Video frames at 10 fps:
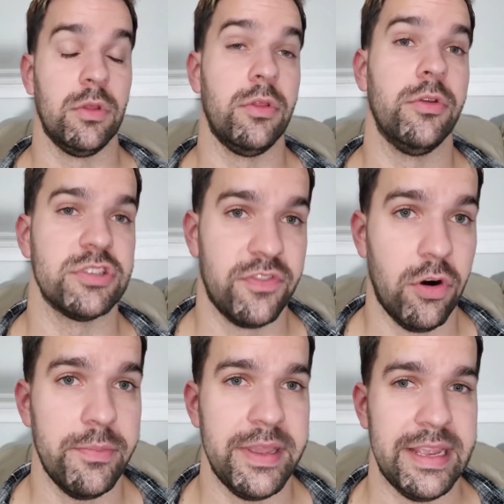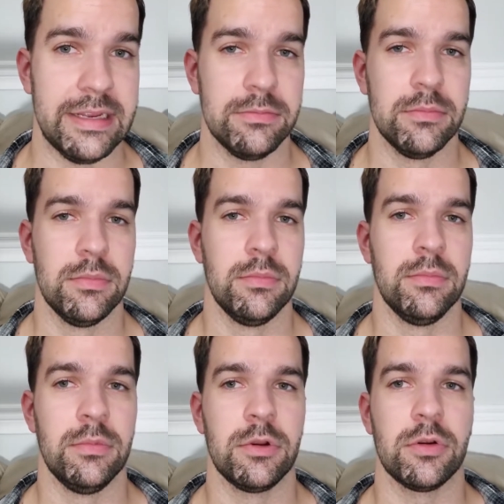Those 4 being
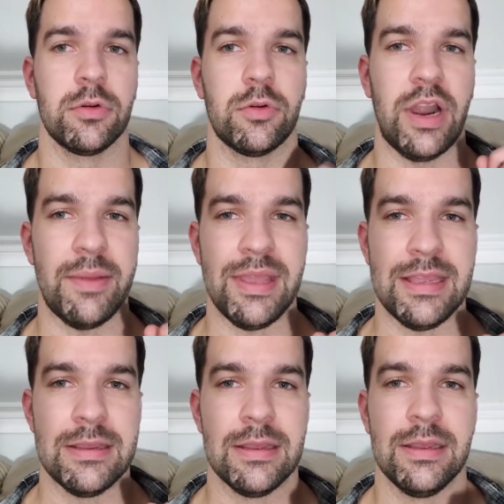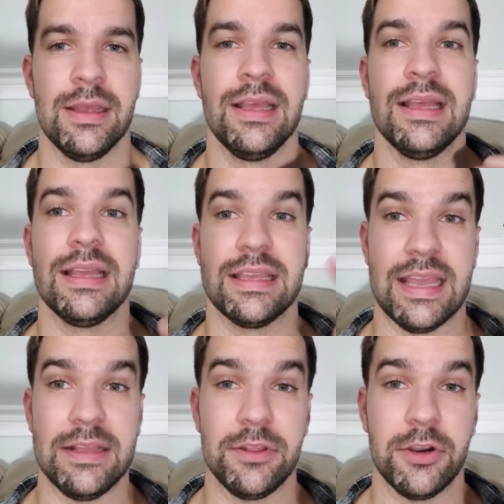Krabby,
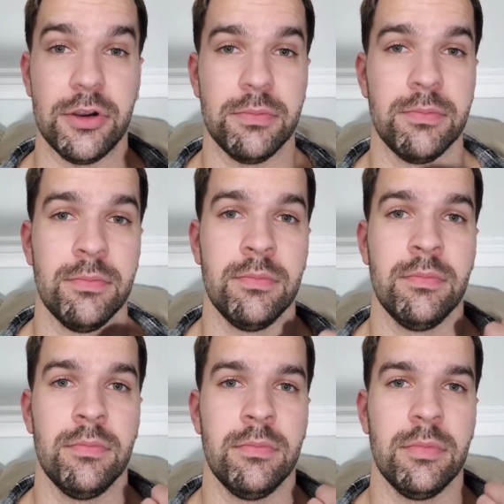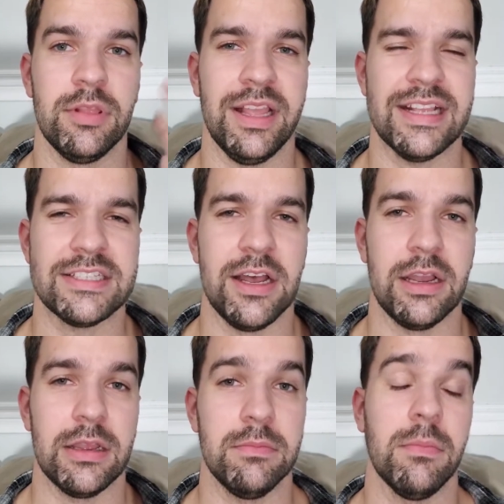Kingler,
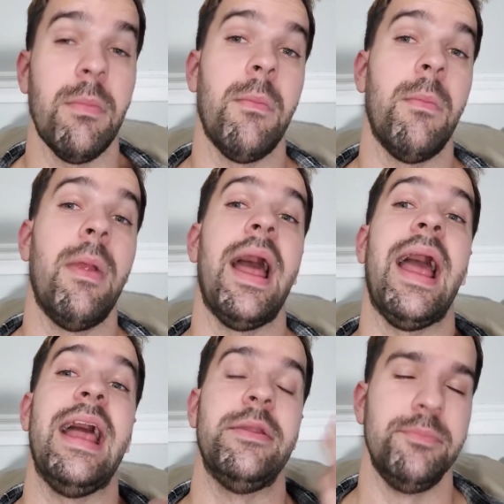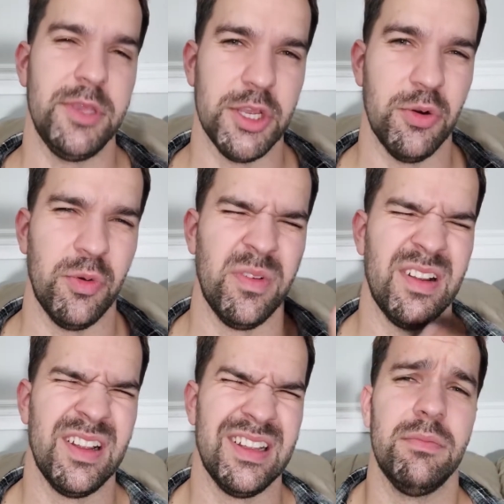Lickitung, and Mew.
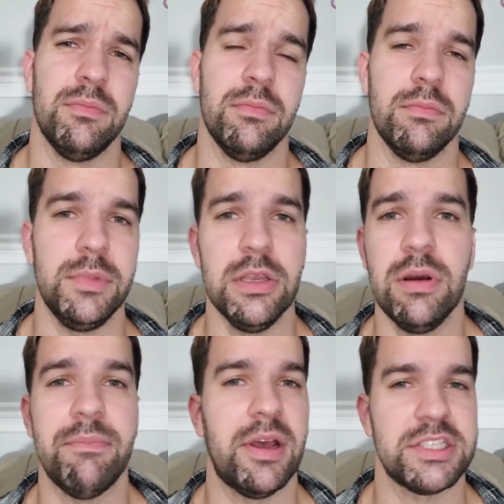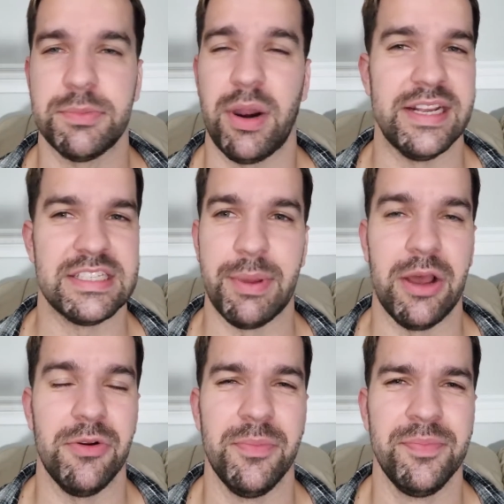Mew I'm not surprised
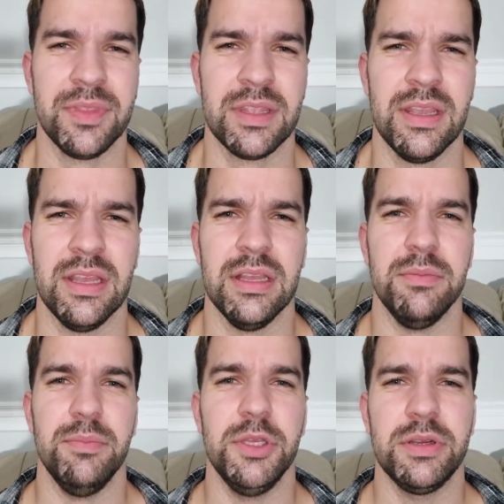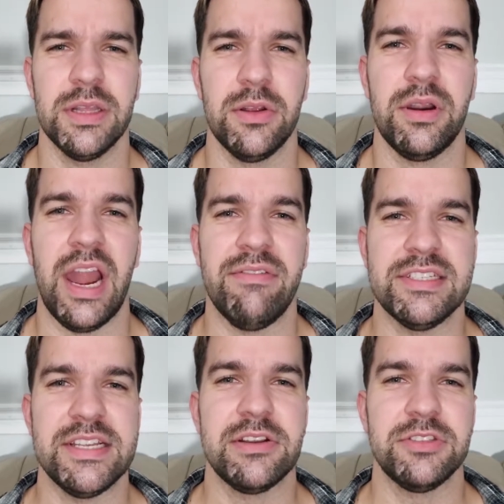about. Mew can learn every
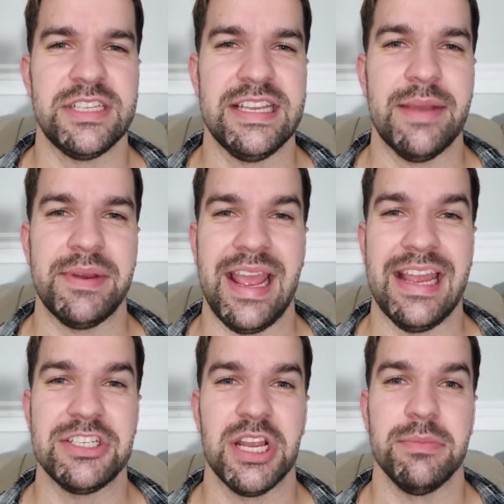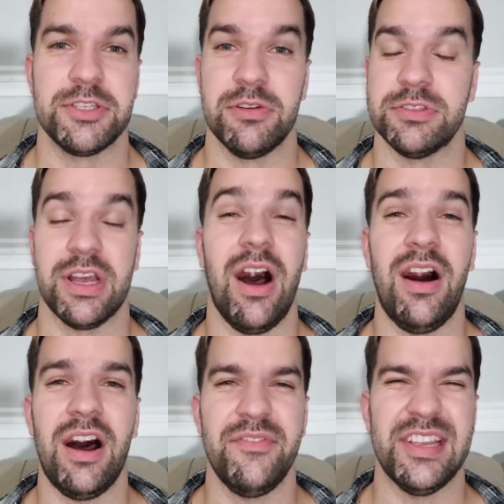single TM and HM, so it's
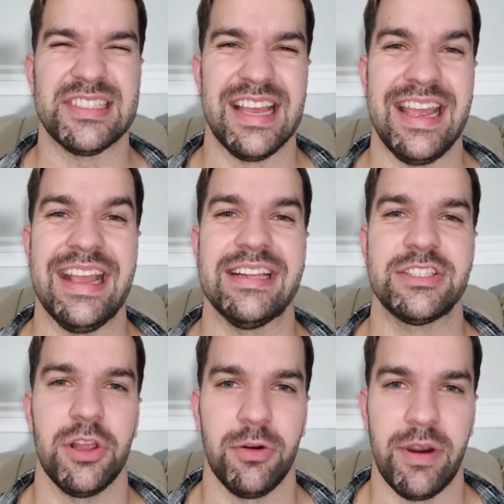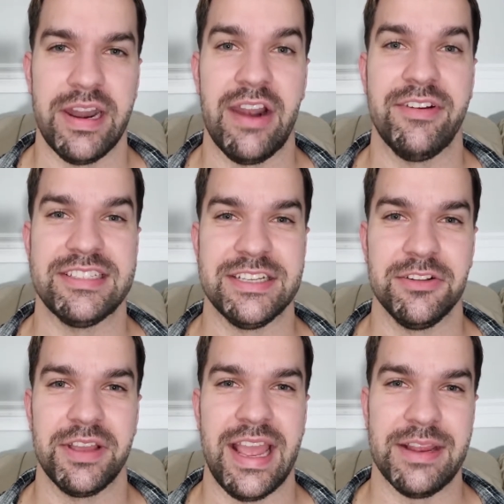obvious that it can solo run every
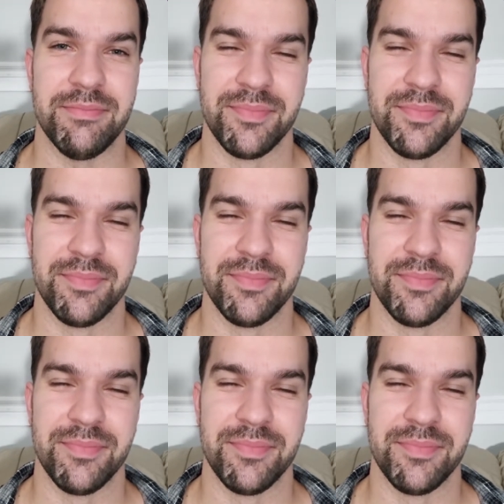single game.